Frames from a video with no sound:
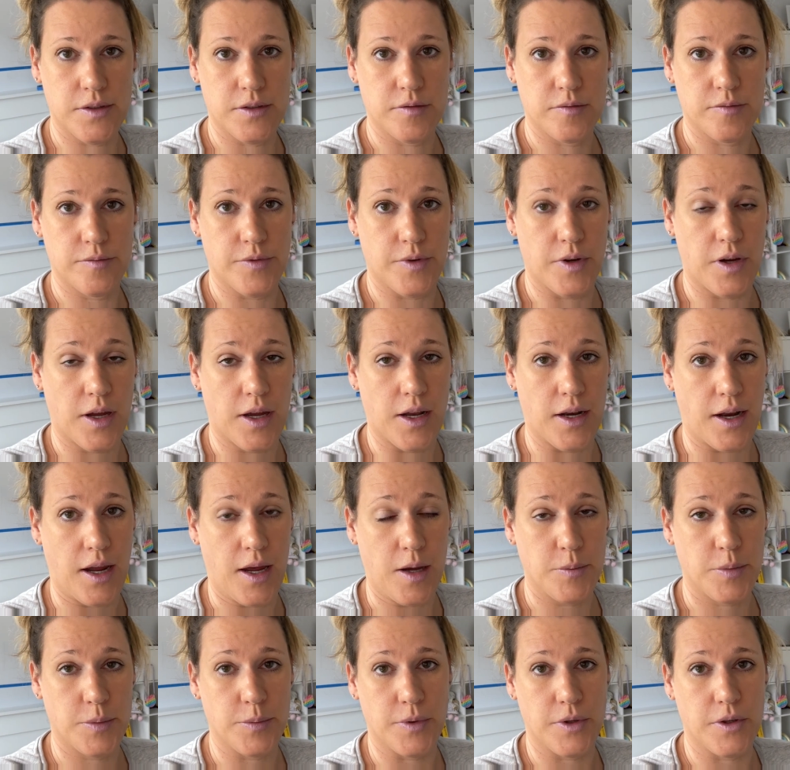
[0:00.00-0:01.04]
for her
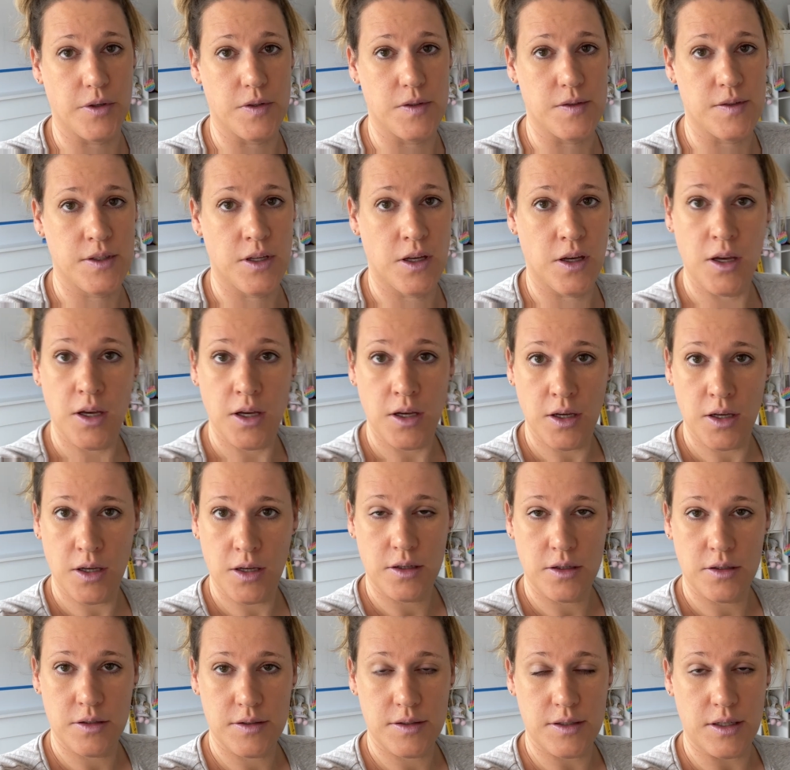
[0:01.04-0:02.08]
nap because
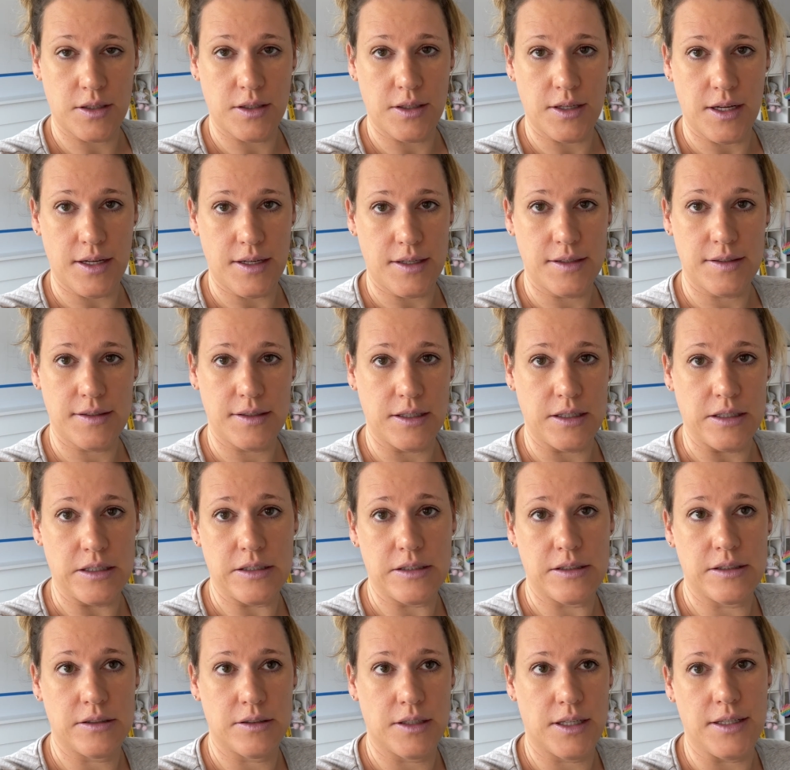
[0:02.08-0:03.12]
Sundays
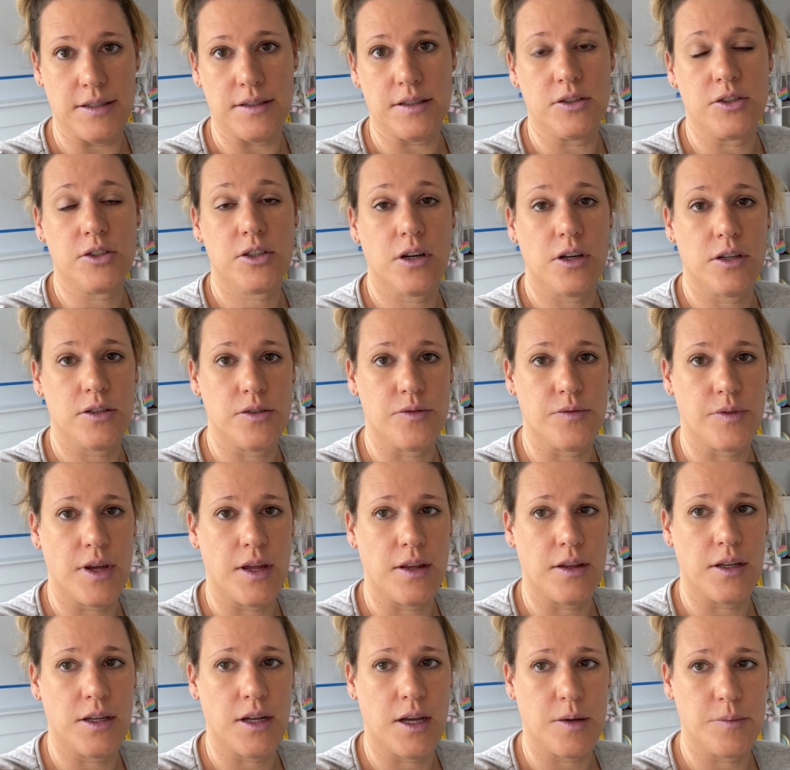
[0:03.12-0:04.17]
he's in charge of
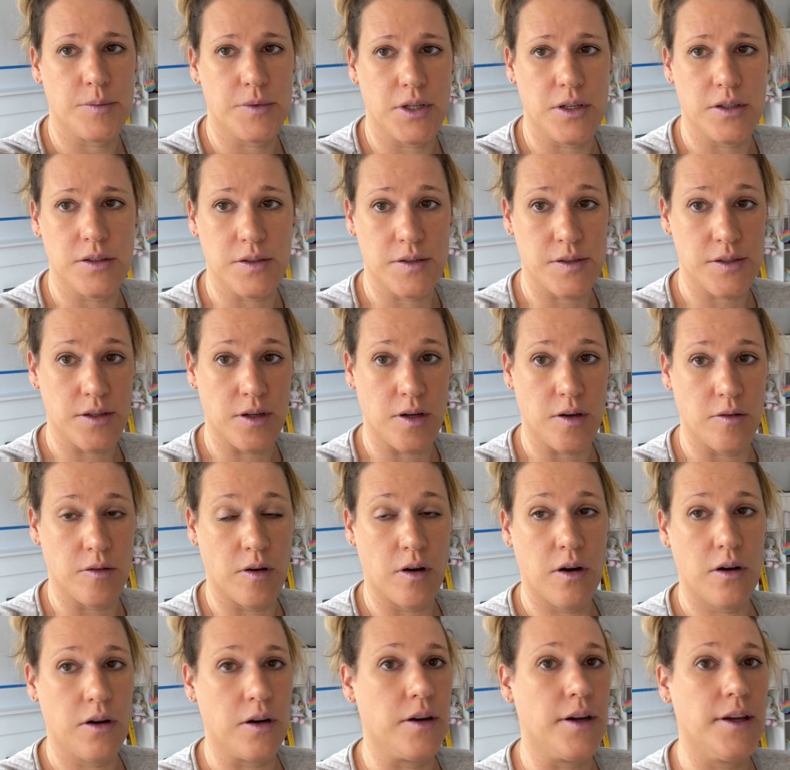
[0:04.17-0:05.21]
getting the nap done. So
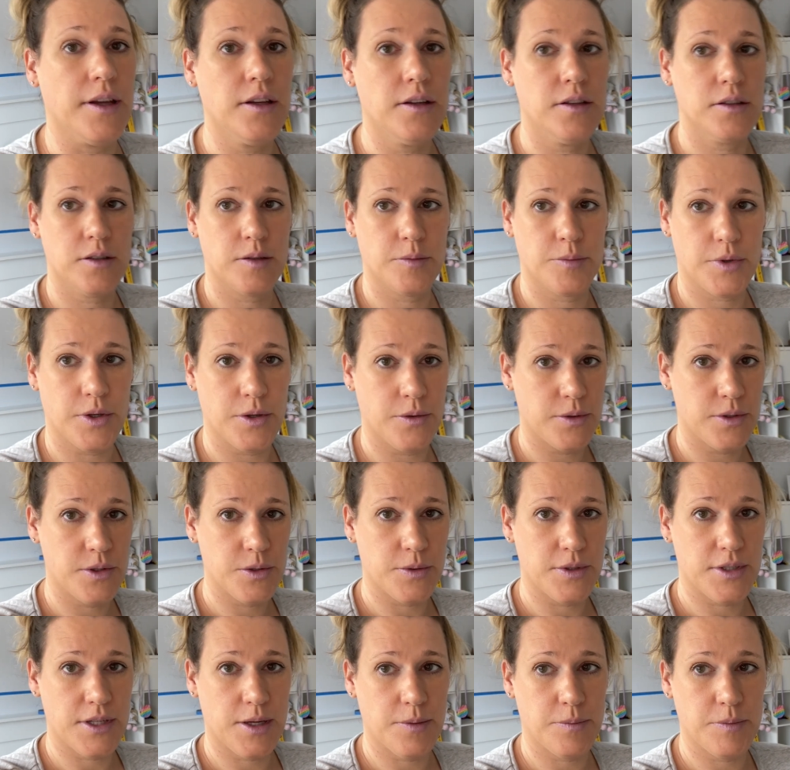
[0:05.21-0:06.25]
I am going to
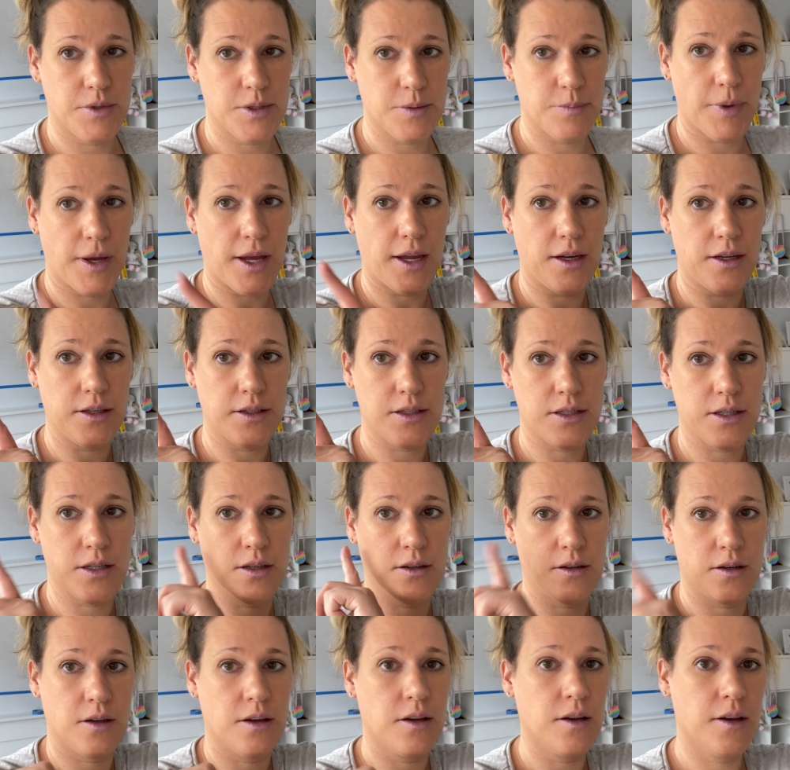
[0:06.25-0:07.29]
attempt to paint
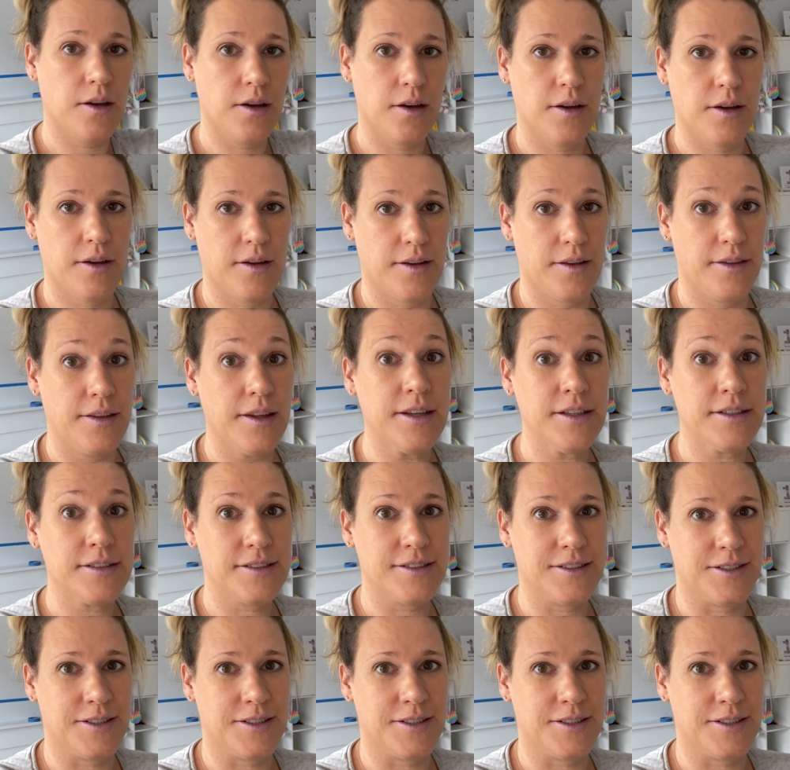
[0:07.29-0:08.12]
this.